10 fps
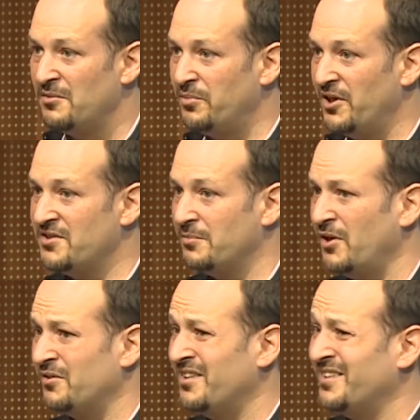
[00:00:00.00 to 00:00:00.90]
but it's
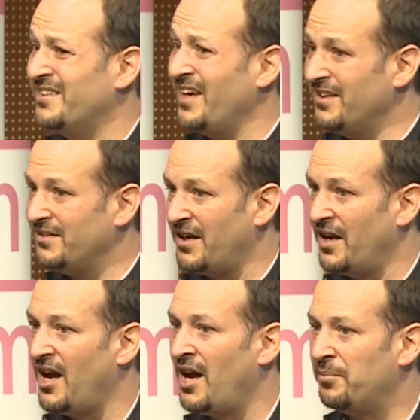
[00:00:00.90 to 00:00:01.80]
about the data
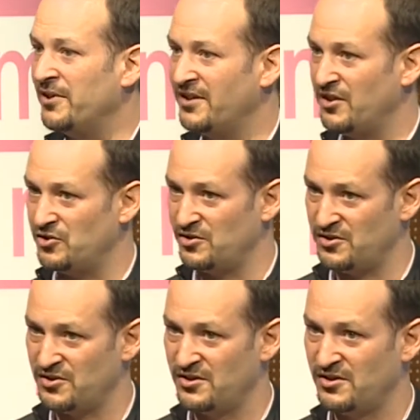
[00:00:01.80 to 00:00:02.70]
applications.